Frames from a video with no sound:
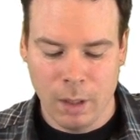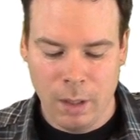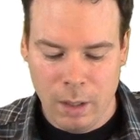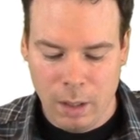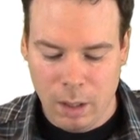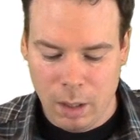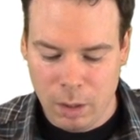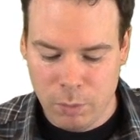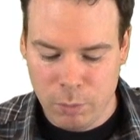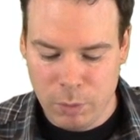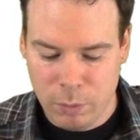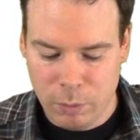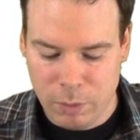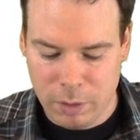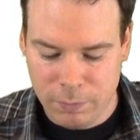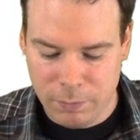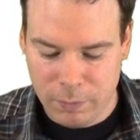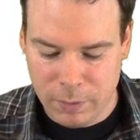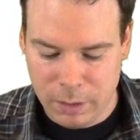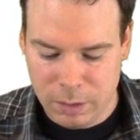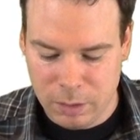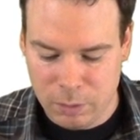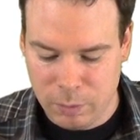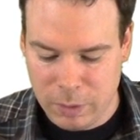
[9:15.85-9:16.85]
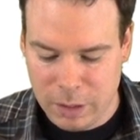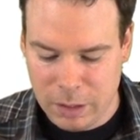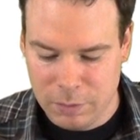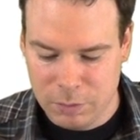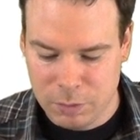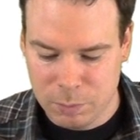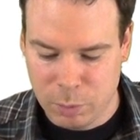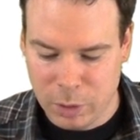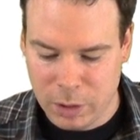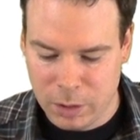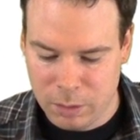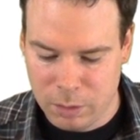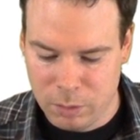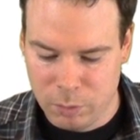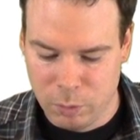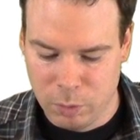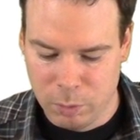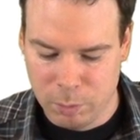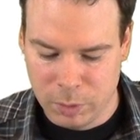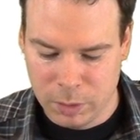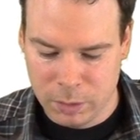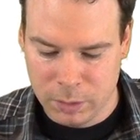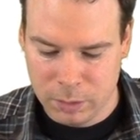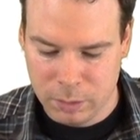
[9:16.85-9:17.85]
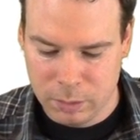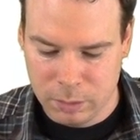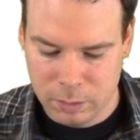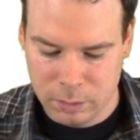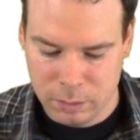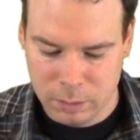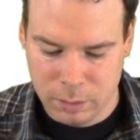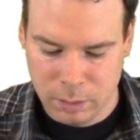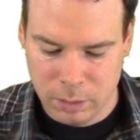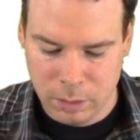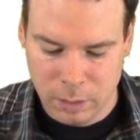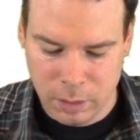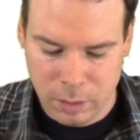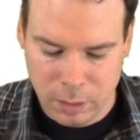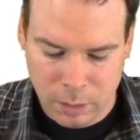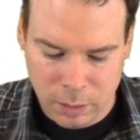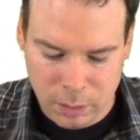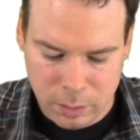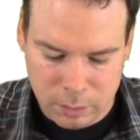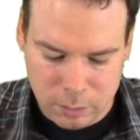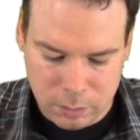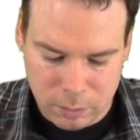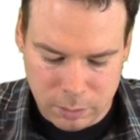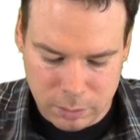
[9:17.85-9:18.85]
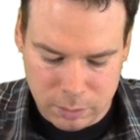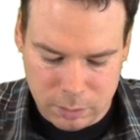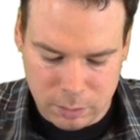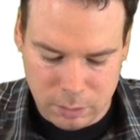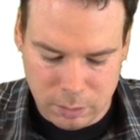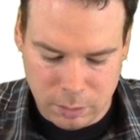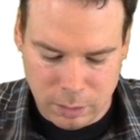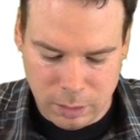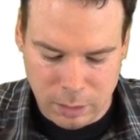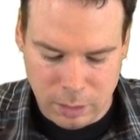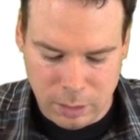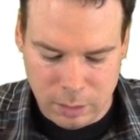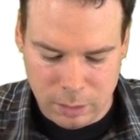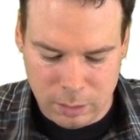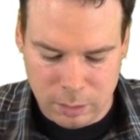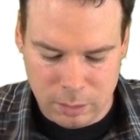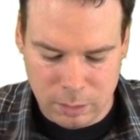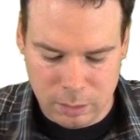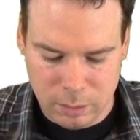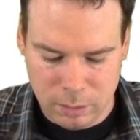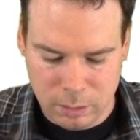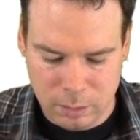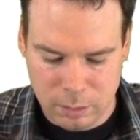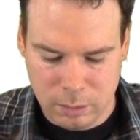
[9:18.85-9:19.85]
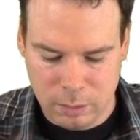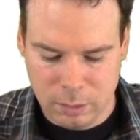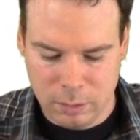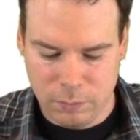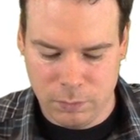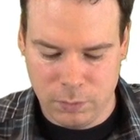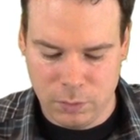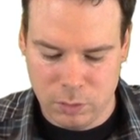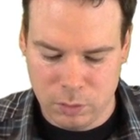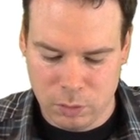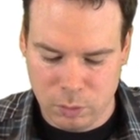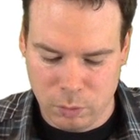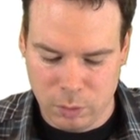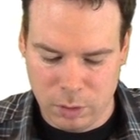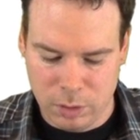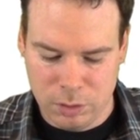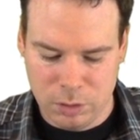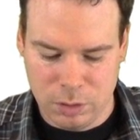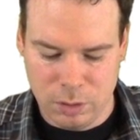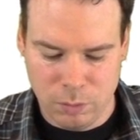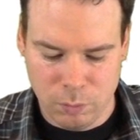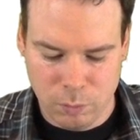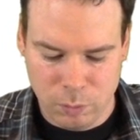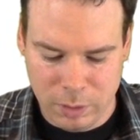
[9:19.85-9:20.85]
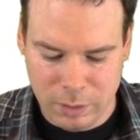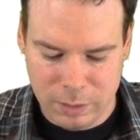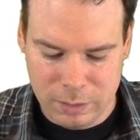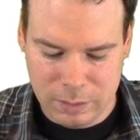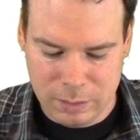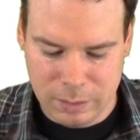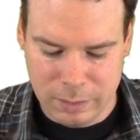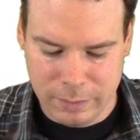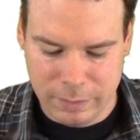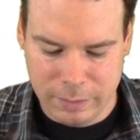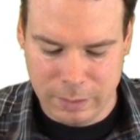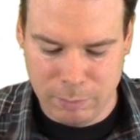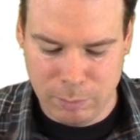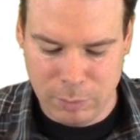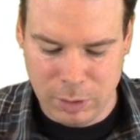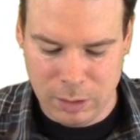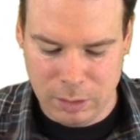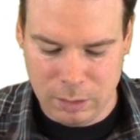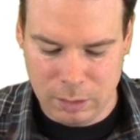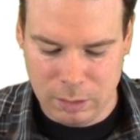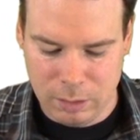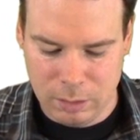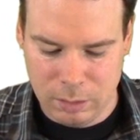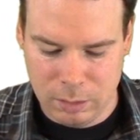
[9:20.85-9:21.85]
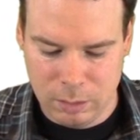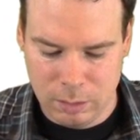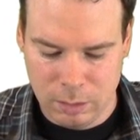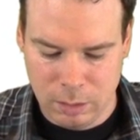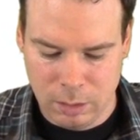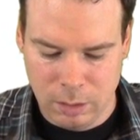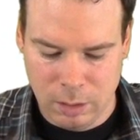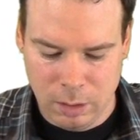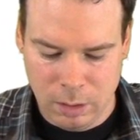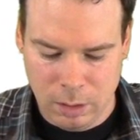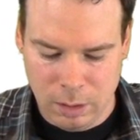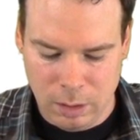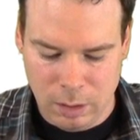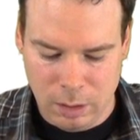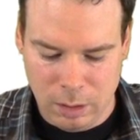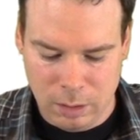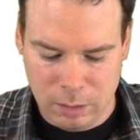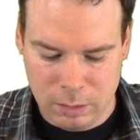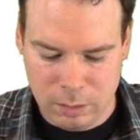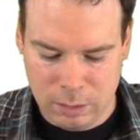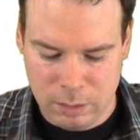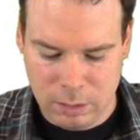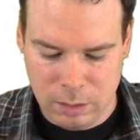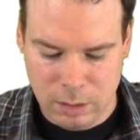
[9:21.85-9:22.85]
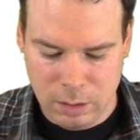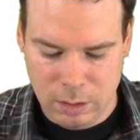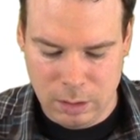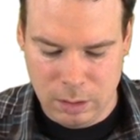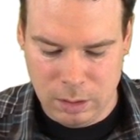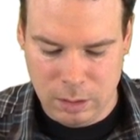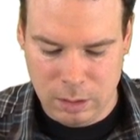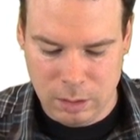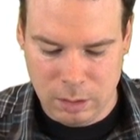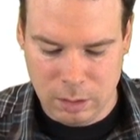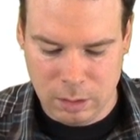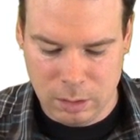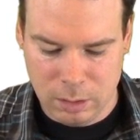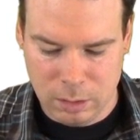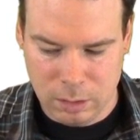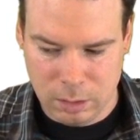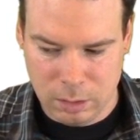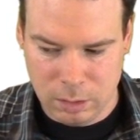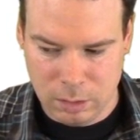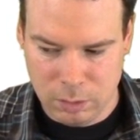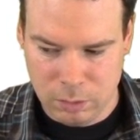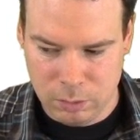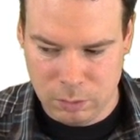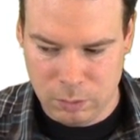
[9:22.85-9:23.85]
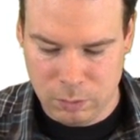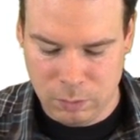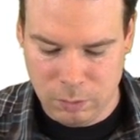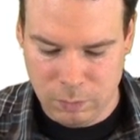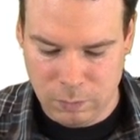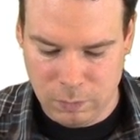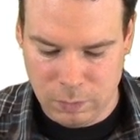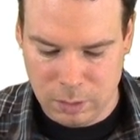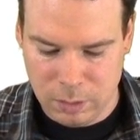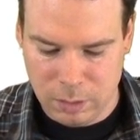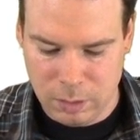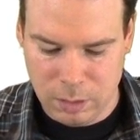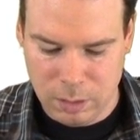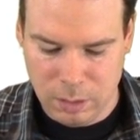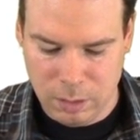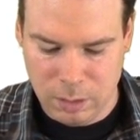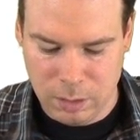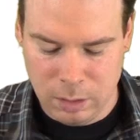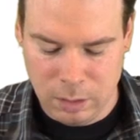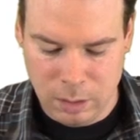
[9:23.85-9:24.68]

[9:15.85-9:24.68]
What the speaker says: And we want to find the rate of spread of the rumor. So let's look at the first question. What is the limit as t goes to infinity